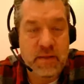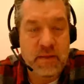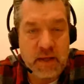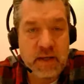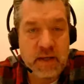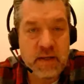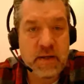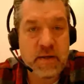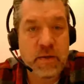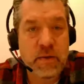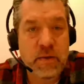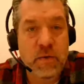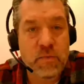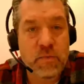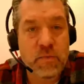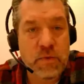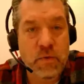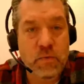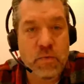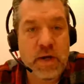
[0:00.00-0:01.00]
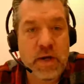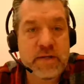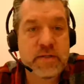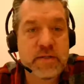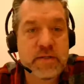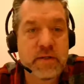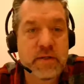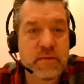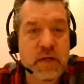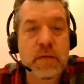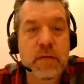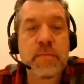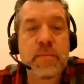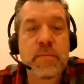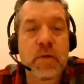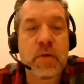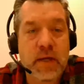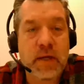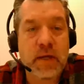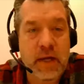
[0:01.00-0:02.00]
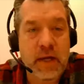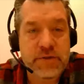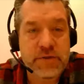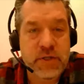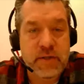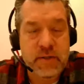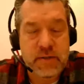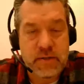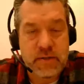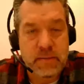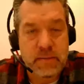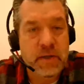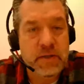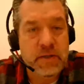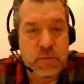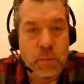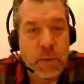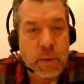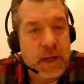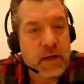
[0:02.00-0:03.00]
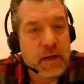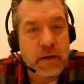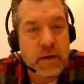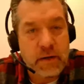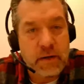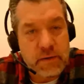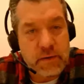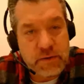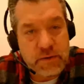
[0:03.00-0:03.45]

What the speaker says: then the rest of the communication is a much weaker